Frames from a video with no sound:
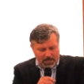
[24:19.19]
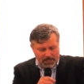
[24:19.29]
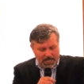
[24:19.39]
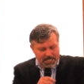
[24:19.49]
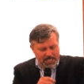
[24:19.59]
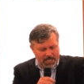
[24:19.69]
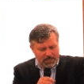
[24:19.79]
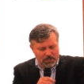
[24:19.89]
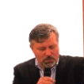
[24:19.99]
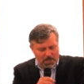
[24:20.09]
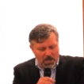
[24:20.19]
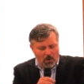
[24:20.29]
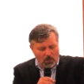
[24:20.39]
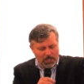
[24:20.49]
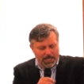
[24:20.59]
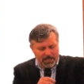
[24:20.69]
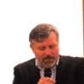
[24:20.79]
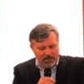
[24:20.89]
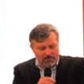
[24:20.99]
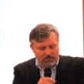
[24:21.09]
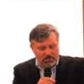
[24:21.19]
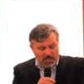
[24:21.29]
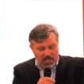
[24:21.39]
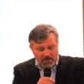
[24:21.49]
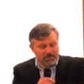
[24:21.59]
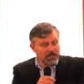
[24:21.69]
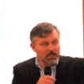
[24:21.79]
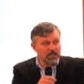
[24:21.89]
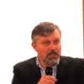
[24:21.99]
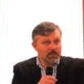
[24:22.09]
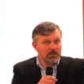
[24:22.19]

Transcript: And they said, to be holy, even